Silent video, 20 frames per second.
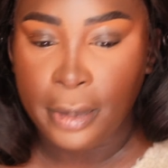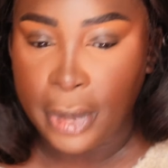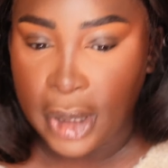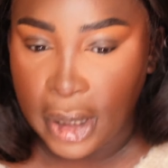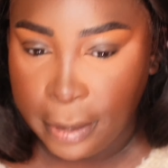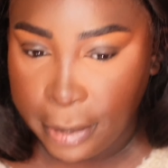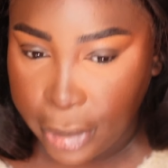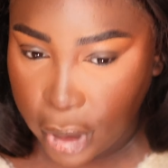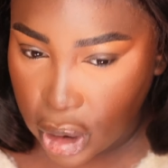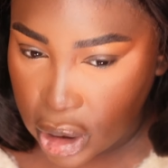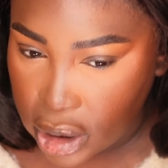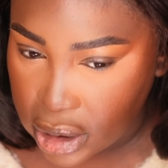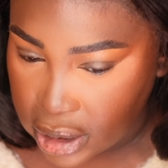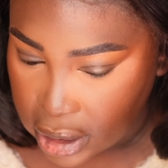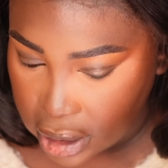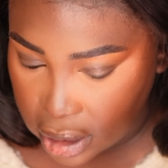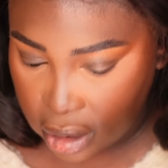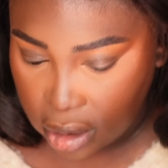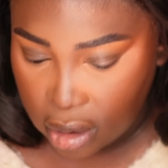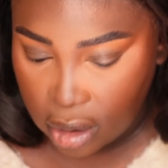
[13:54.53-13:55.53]
but in
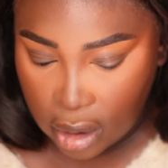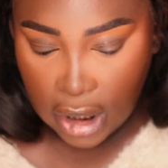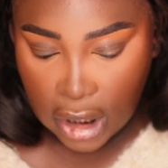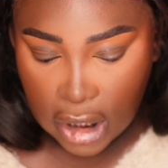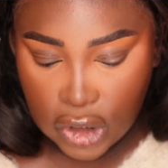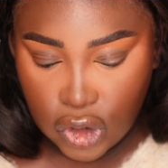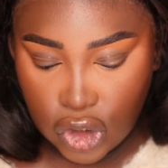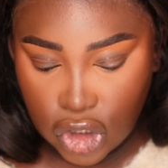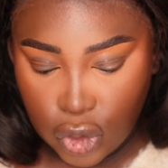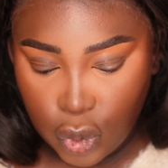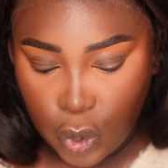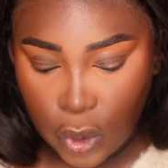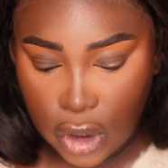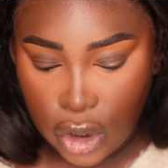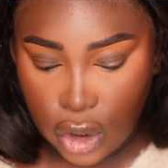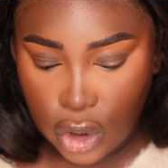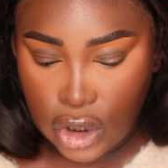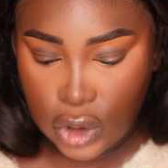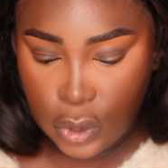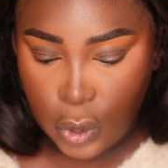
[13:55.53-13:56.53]
person it's just one of
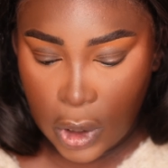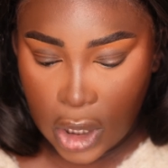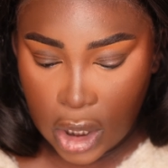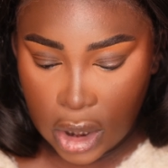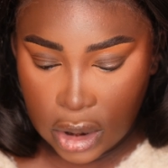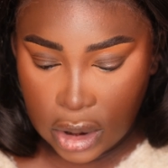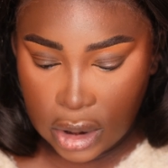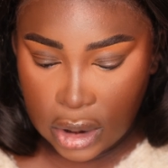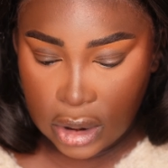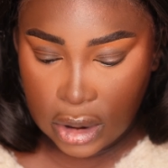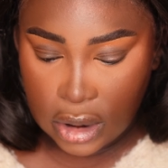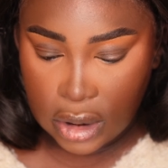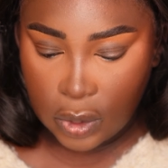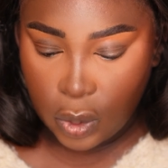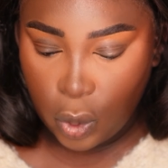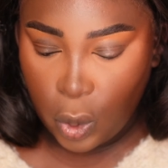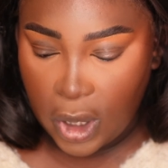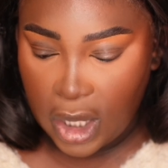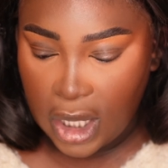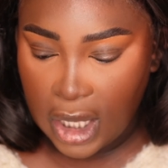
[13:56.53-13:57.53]
those ones
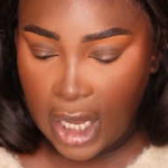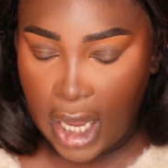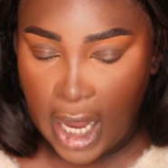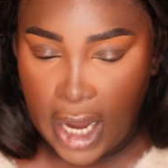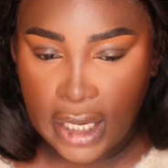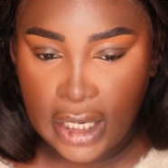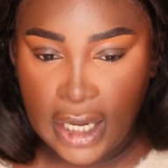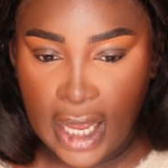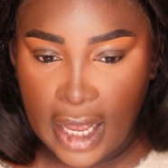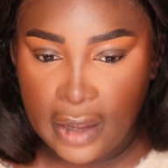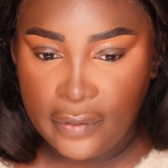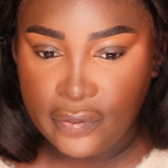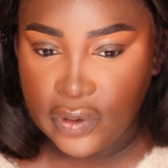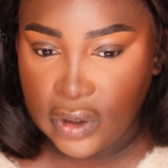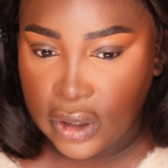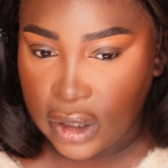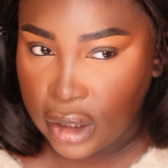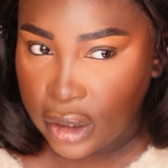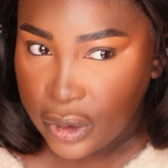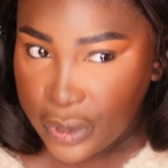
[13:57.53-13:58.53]
where you kind of have
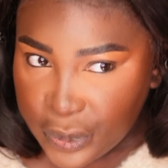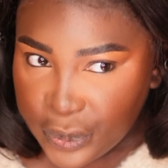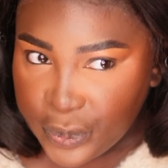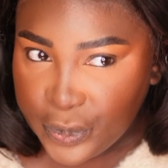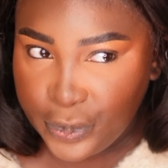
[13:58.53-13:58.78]
to